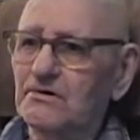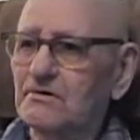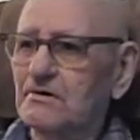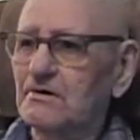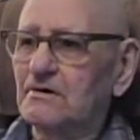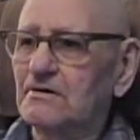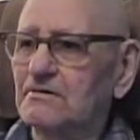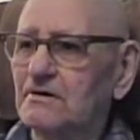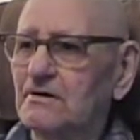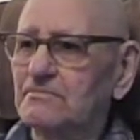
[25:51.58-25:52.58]
Oh, yeah, a lot of
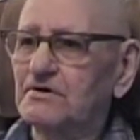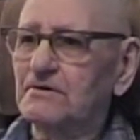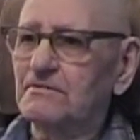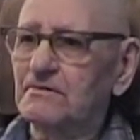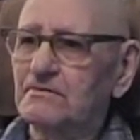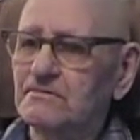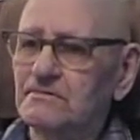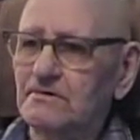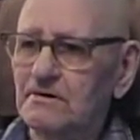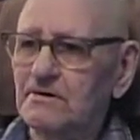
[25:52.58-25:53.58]
times. They
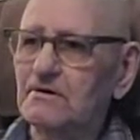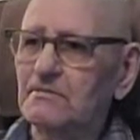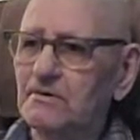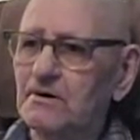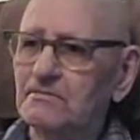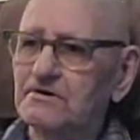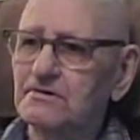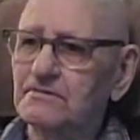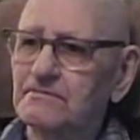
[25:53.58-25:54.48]
done a lot of bombing.